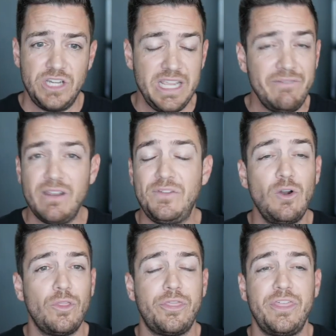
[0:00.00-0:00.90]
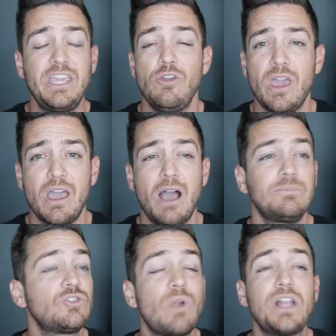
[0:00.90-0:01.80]
Even if you don't think you can come,
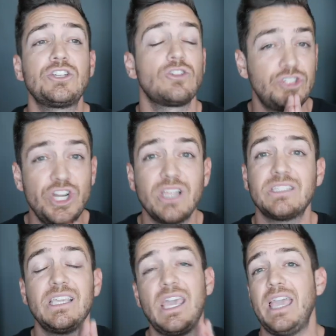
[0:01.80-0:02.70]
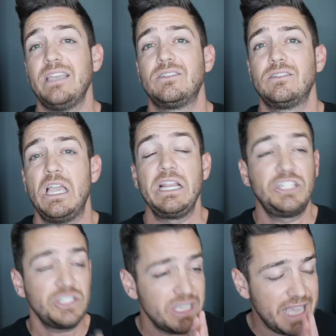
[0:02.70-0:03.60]
just register just in case.
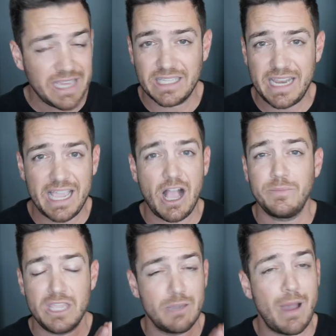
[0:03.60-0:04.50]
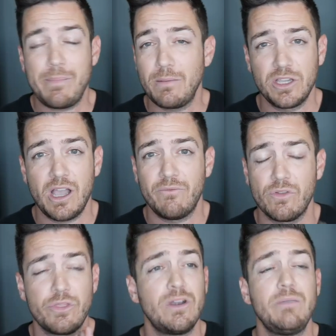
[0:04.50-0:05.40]
Just in case the day comes and you might be able to come for
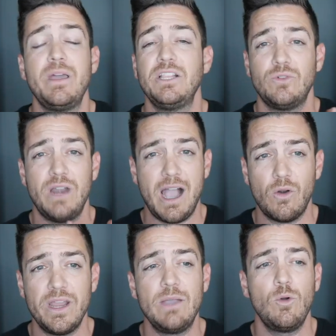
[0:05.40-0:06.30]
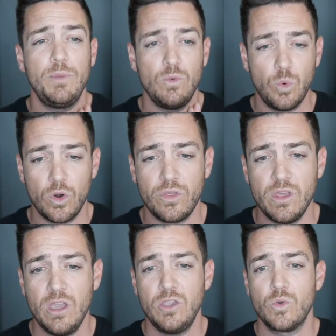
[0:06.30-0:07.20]
30 minutes or an hour, it will be worth
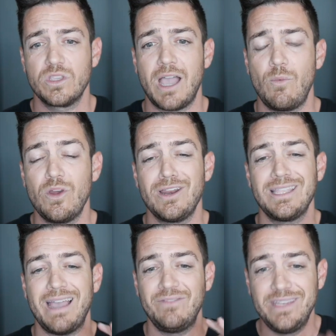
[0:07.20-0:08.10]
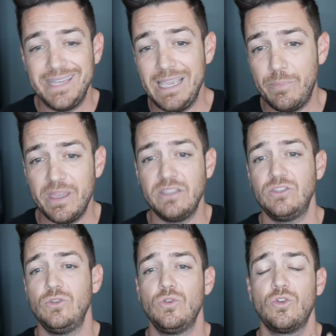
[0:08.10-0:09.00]
your time. We're going to dive deep
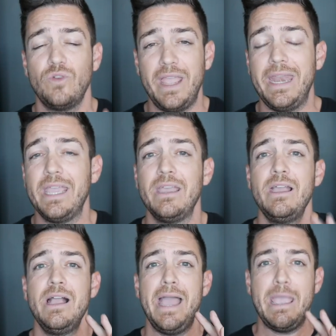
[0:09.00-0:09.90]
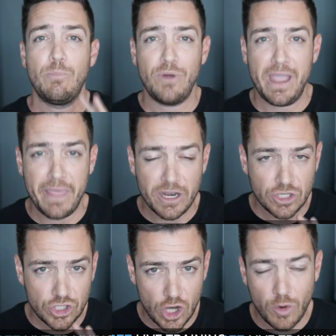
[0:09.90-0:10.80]
into creating a brand that is
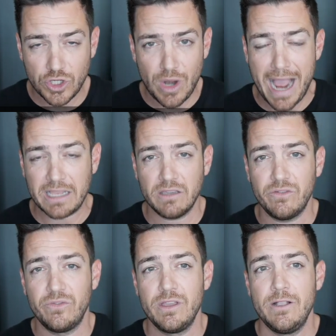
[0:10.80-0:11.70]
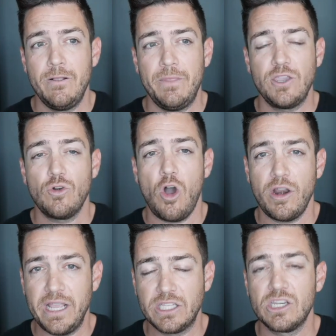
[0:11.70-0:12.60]
so attractive that your
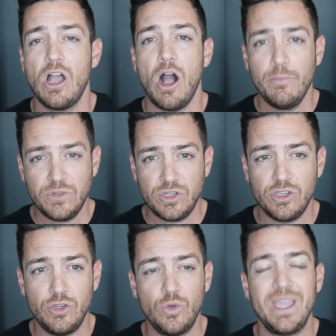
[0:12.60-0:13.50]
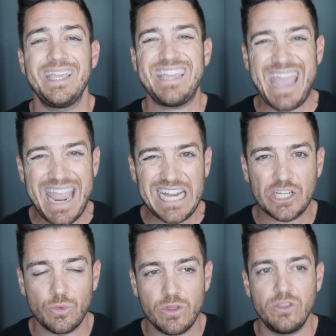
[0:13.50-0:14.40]
audience comes to you,
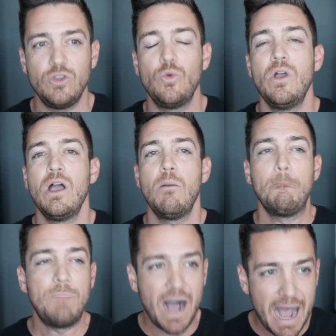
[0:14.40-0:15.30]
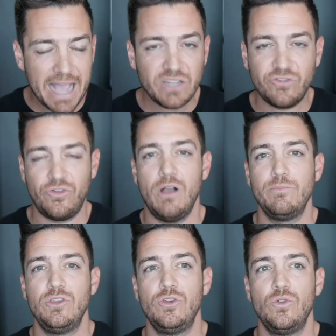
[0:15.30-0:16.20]
engages with you, buys
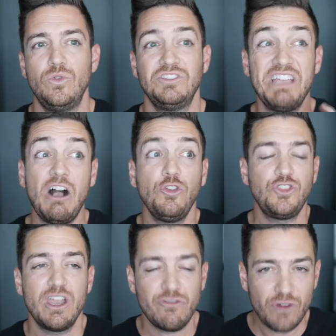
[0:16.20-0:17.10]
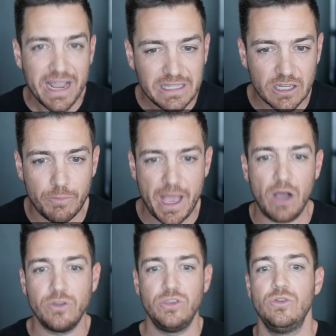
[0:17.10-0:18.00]
from you, tells their friends
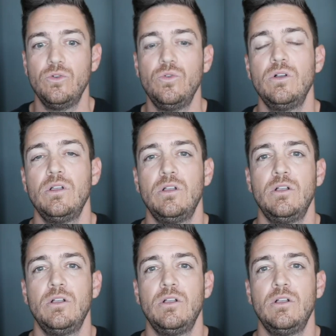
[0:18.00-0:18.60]
about you.